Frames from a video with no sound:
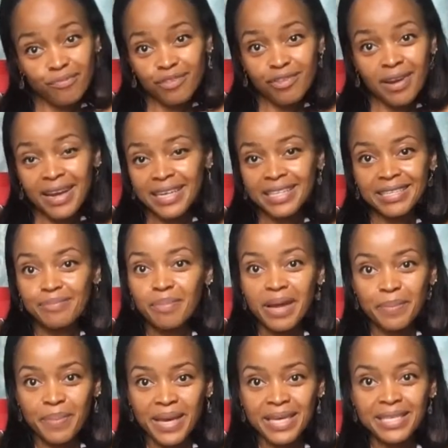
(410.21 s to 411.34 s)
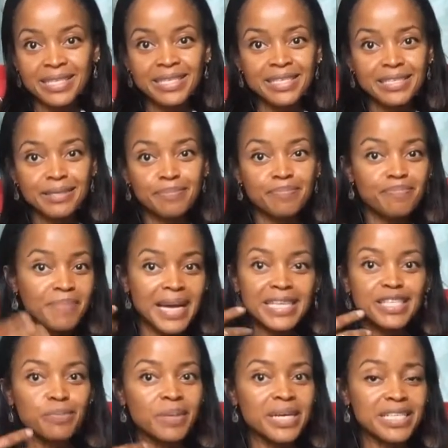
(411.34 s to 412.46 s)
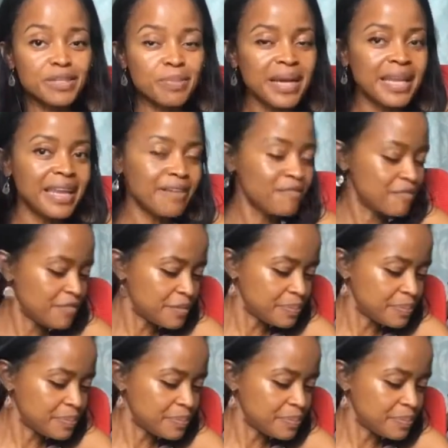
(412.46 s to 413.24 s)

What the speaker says: tried my best to maximize my length.